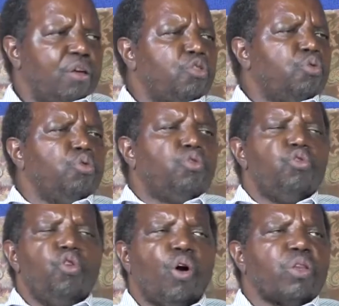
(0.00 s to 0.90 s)
You do
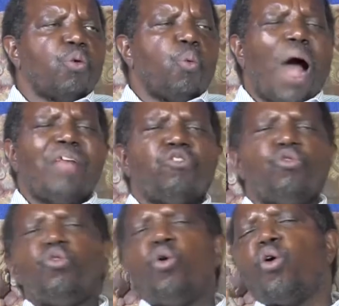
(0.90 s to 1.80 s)
not, once
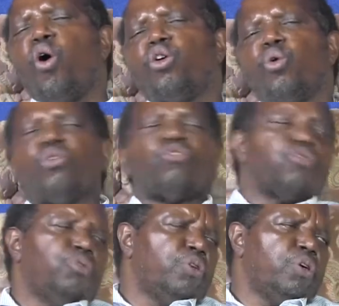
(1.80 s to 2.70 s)
you know God knows
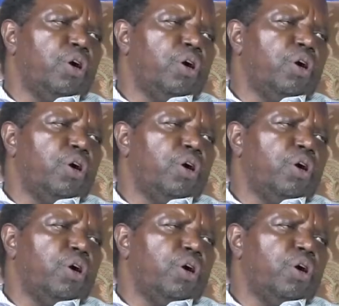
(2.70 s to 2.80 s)
you,